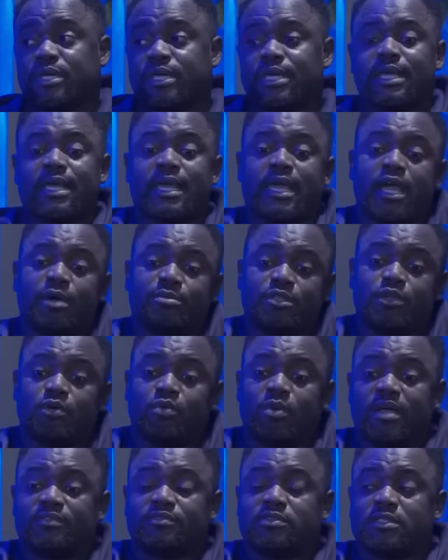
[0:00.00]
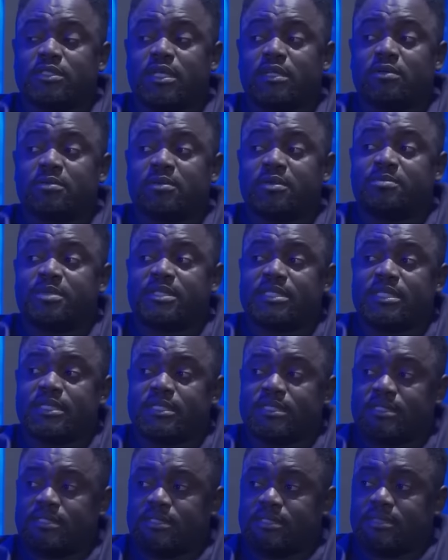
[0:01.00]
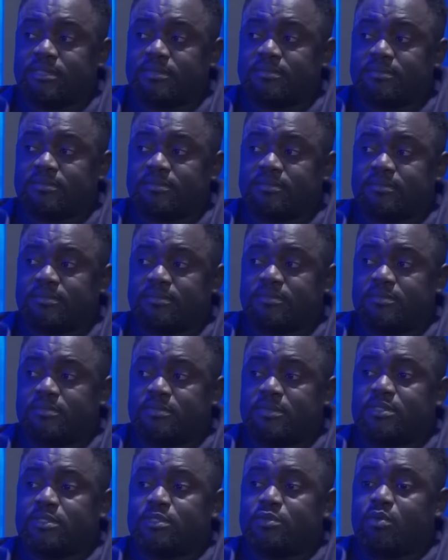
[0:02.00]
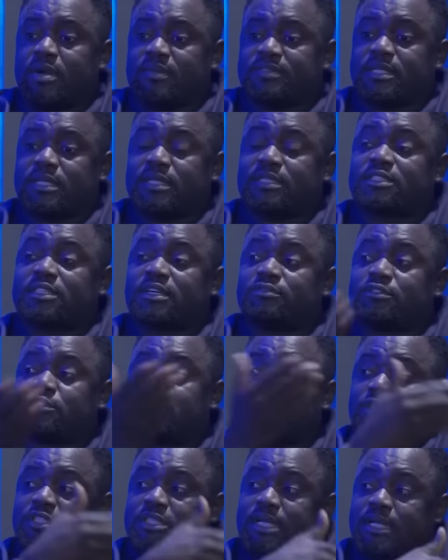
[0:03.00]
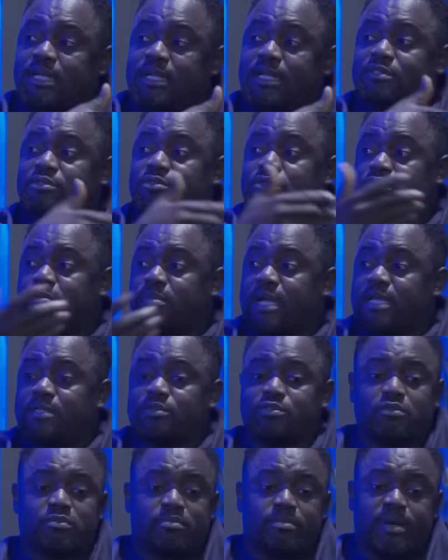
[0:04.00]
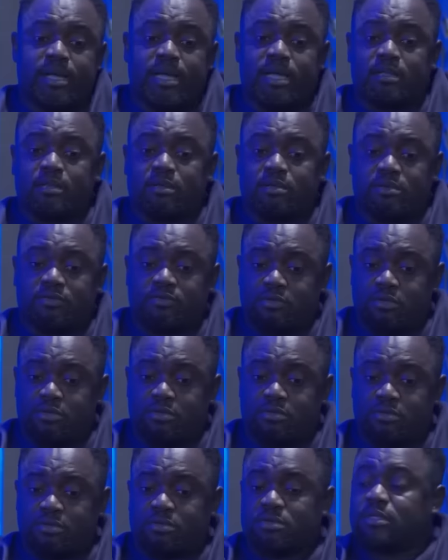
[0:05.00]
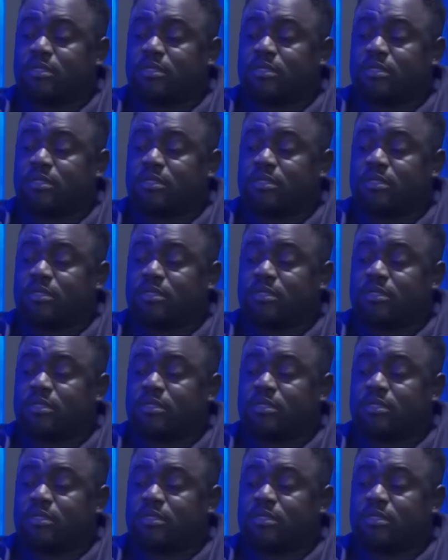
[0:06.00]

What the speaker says: He helped the wife to start up a business. The wife started traveling to China, to Dubai, to buy a lot of goods.